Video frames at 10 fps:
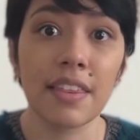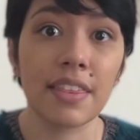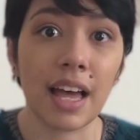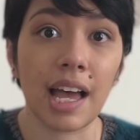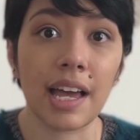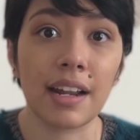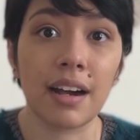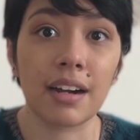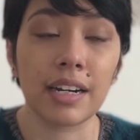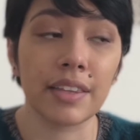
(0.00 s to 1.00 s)
that
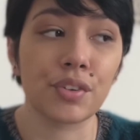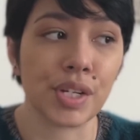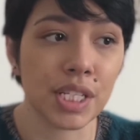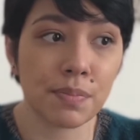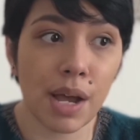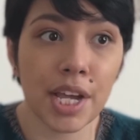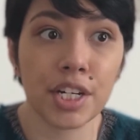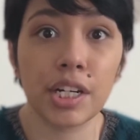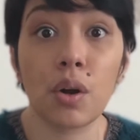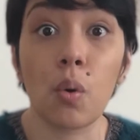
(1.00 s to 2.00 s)
are either
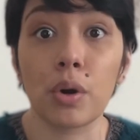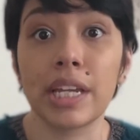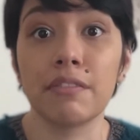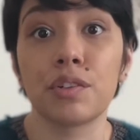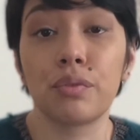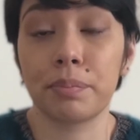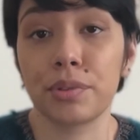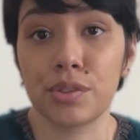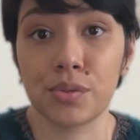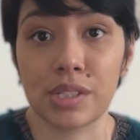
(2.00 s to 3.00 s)
inspired or even
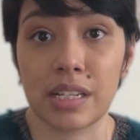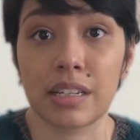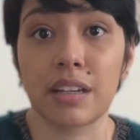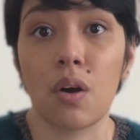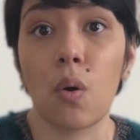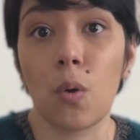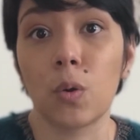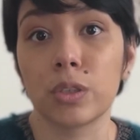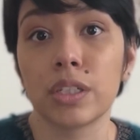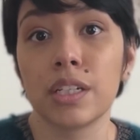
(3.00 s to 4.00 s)
reproducing
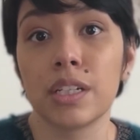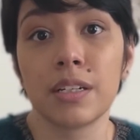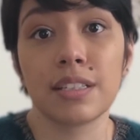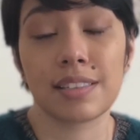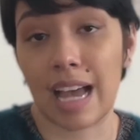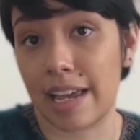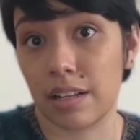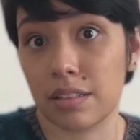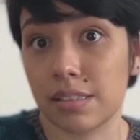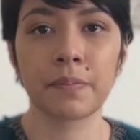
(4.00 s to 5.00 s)
old
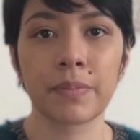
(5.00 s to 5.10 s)
styles.